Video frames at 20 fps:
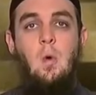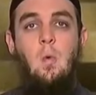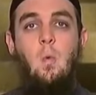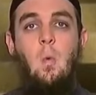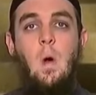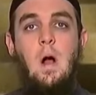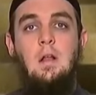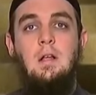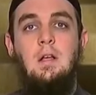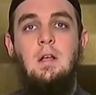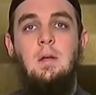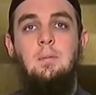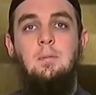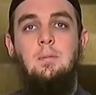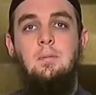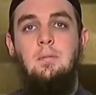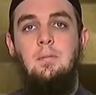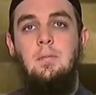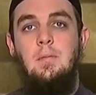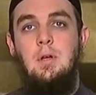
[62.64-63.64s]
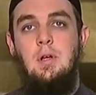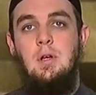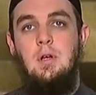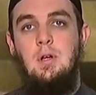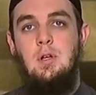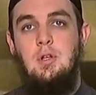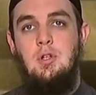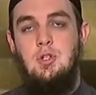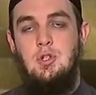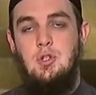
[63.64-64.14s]
Welcome
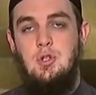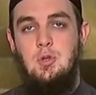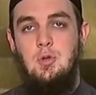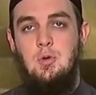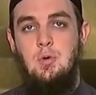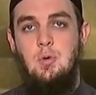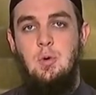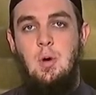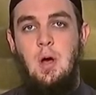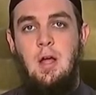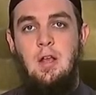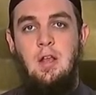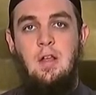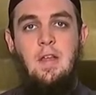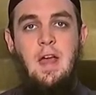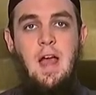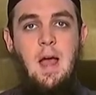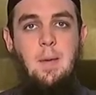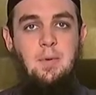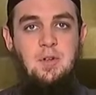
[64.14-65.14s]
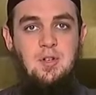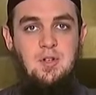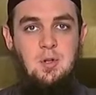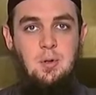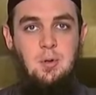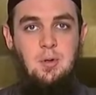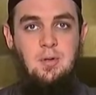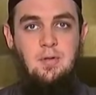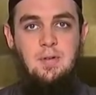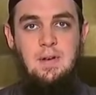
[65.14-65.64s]
to another
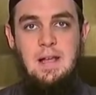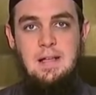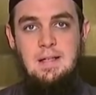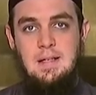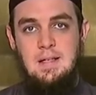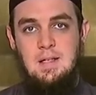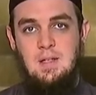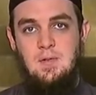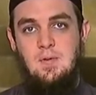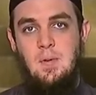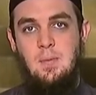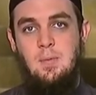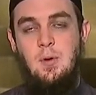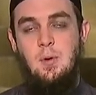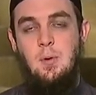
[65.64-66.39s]
episode of Lessons from the